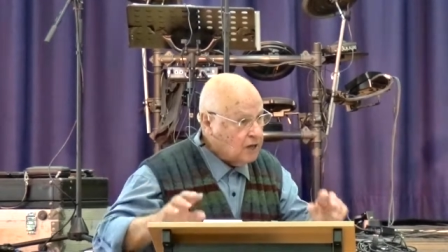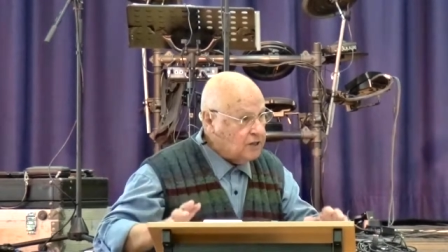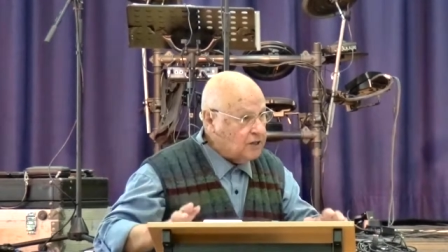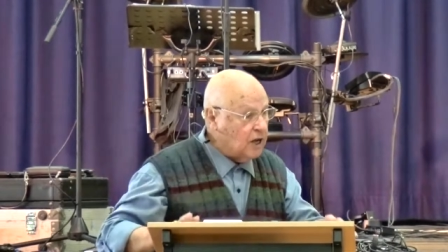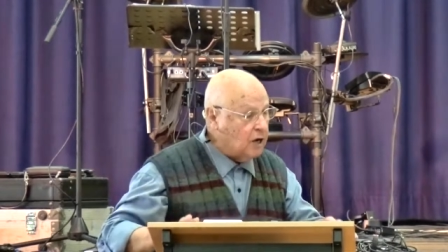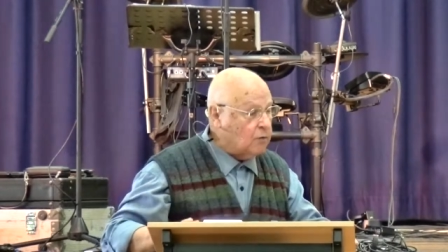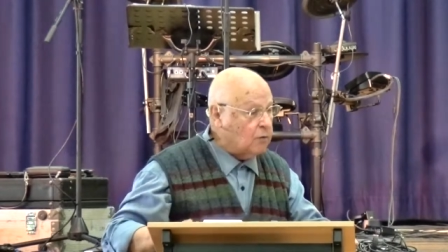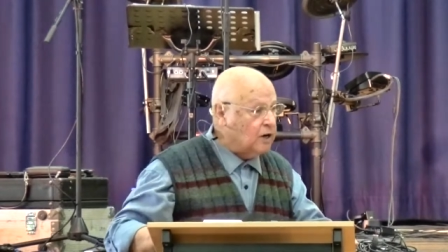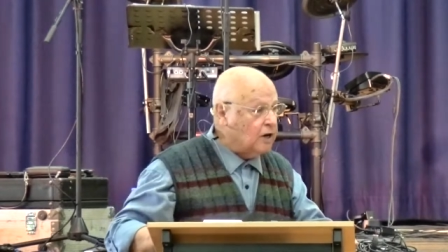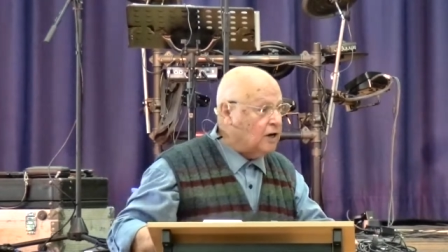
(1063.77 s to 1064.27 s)

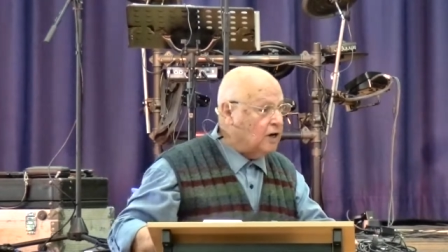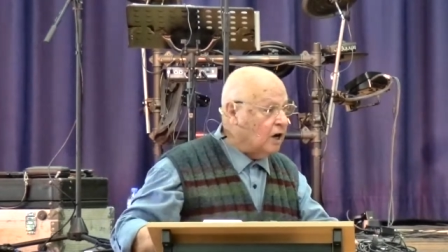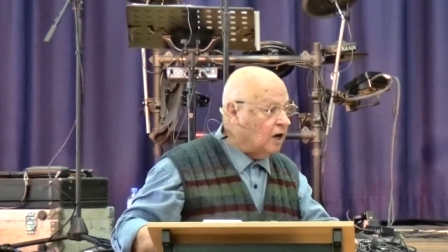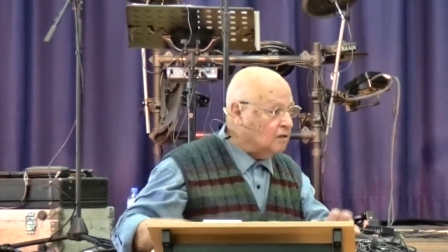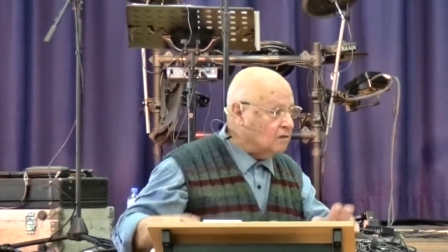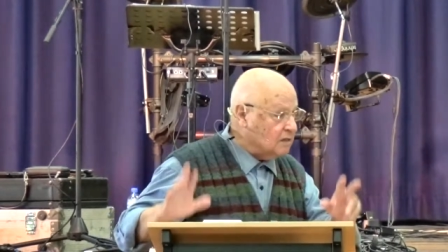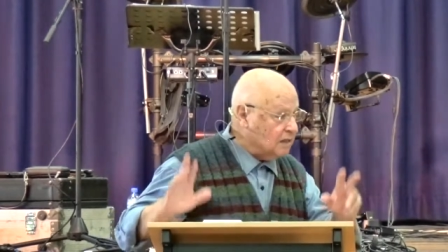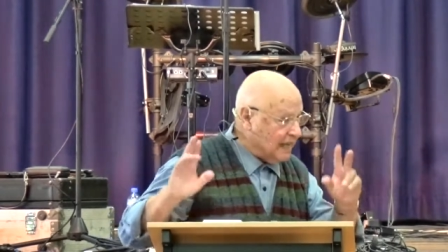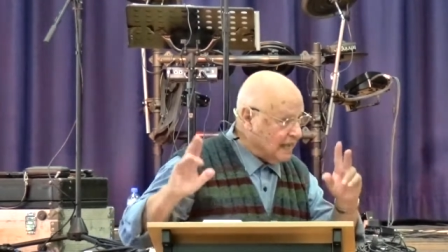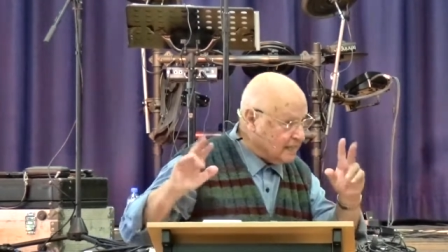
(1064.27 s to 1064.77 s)
they were
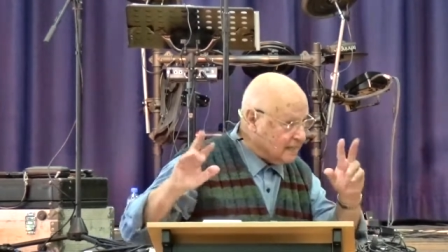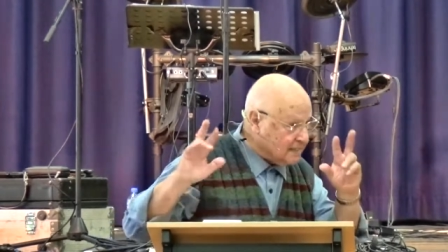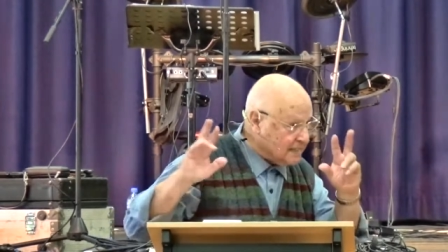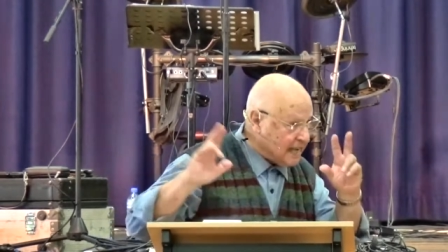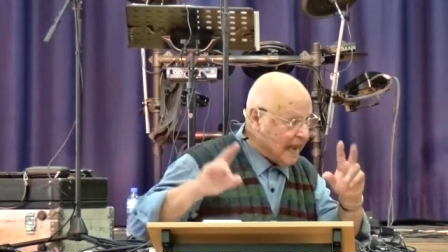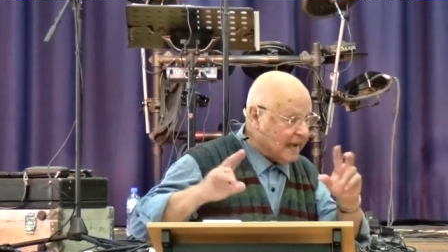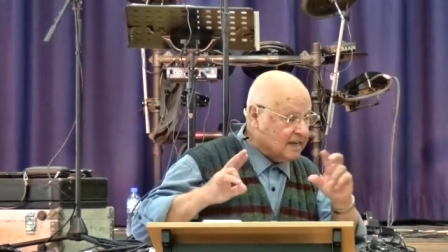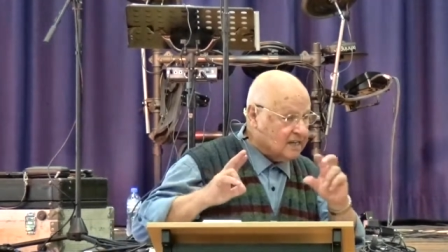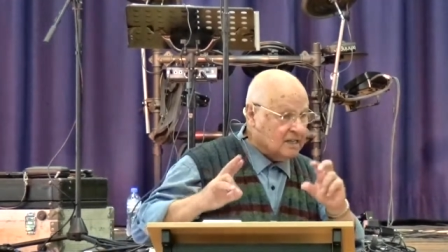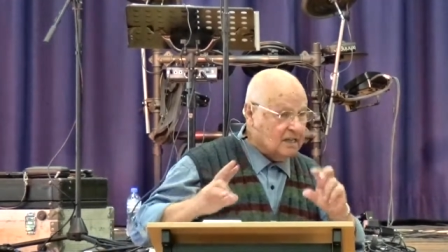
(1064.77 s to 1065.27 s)
not
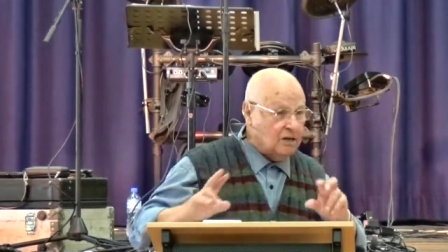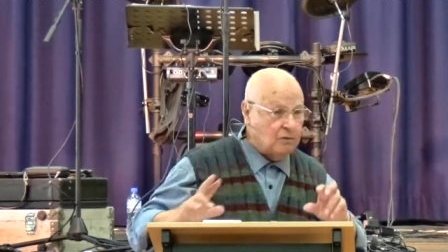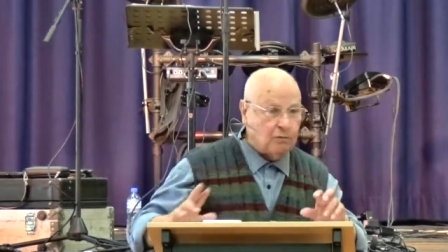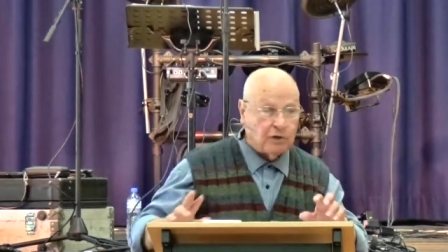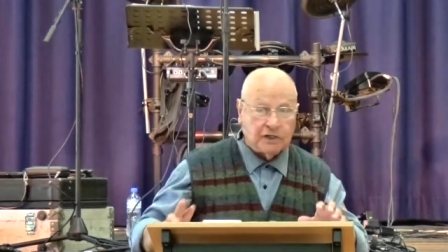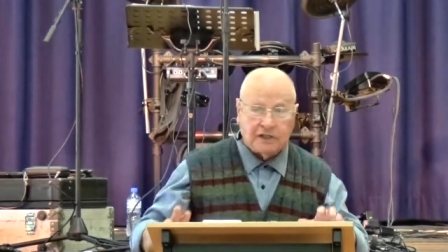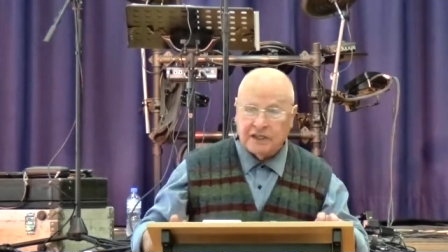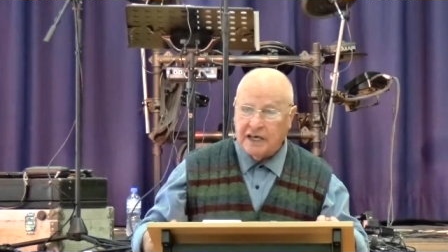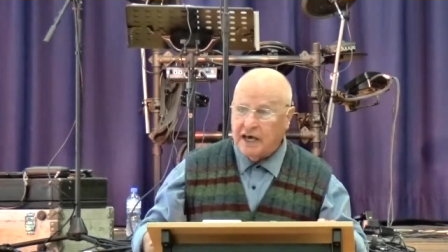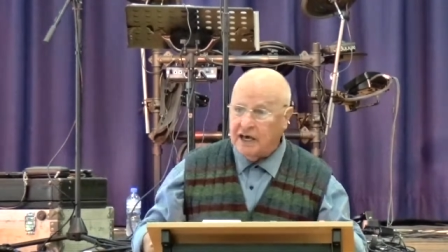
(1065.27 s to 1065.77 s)
exactly
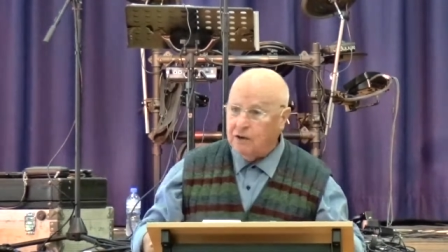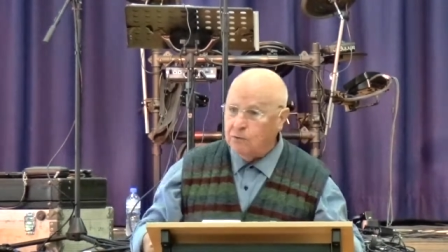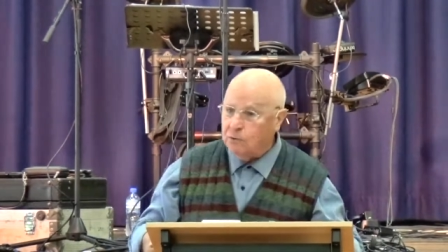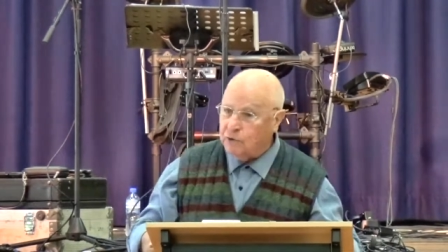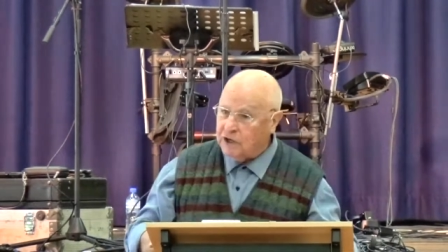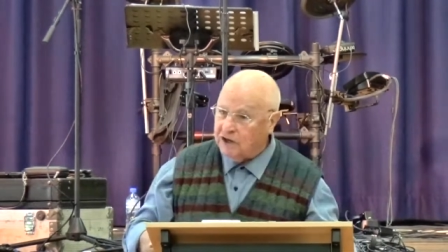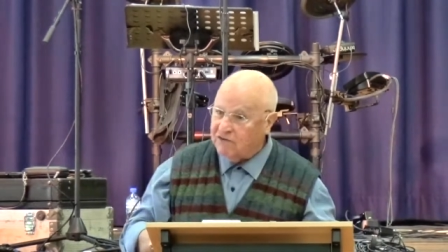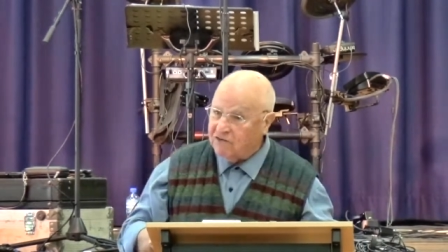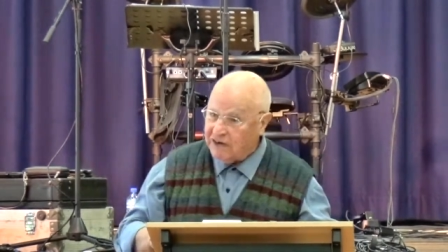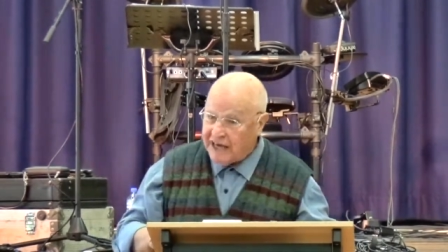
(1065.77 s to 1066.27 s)
what they
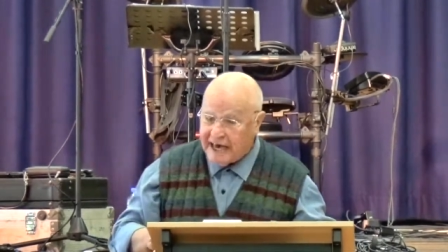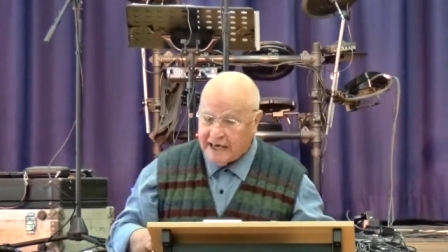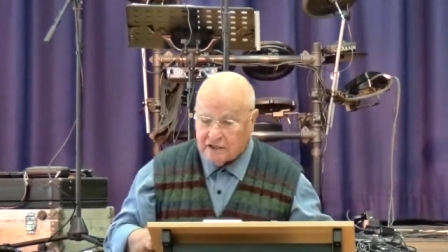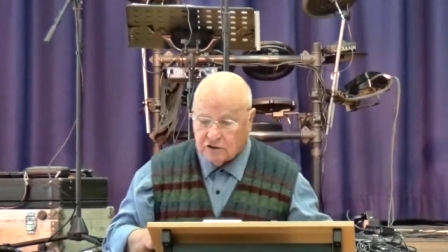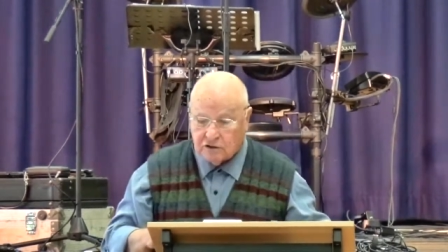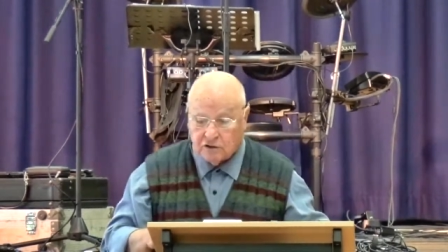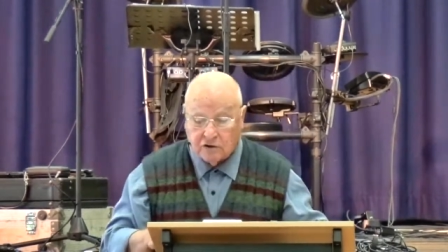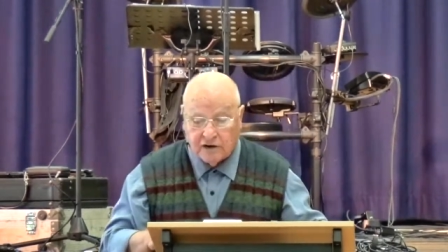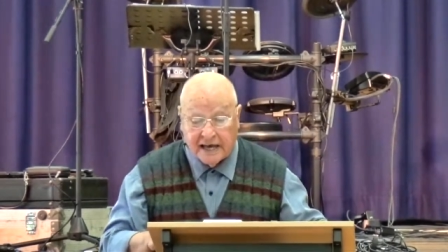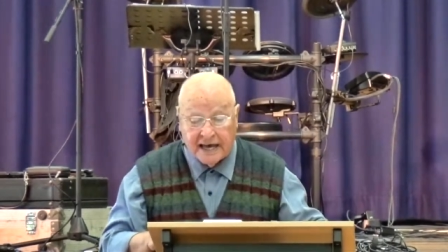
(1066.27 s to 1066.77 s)
would have
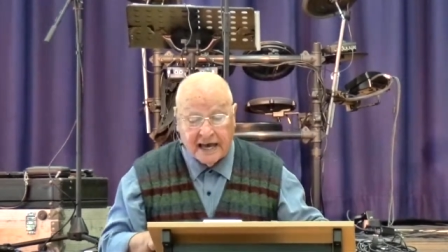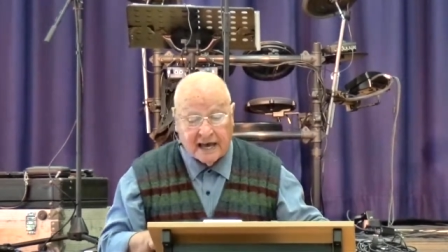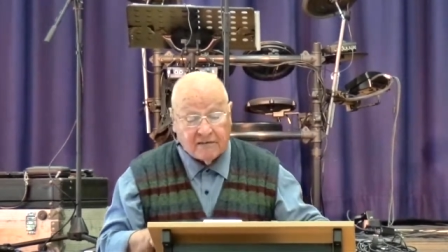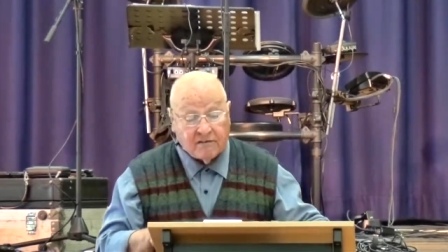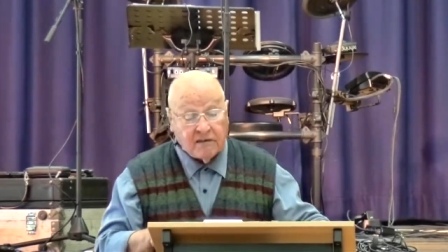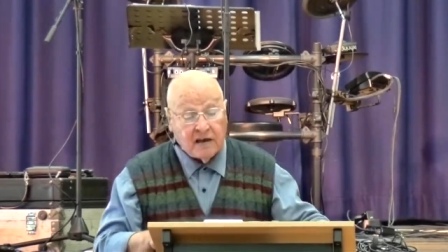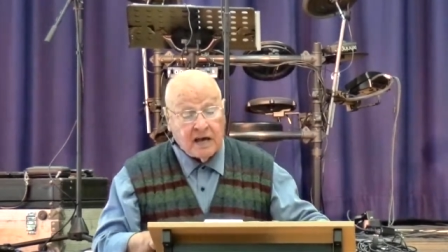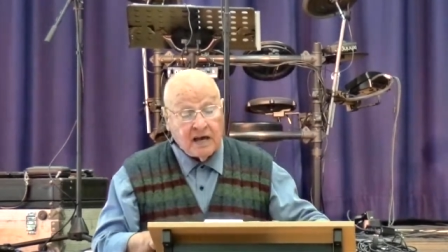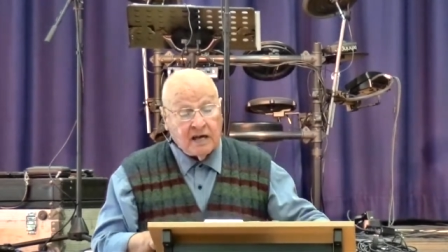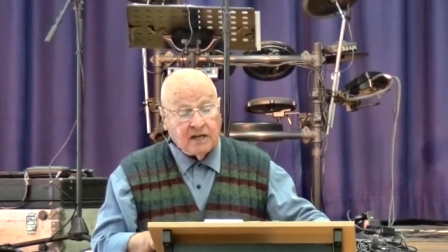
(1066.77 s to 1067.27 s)
liked to have.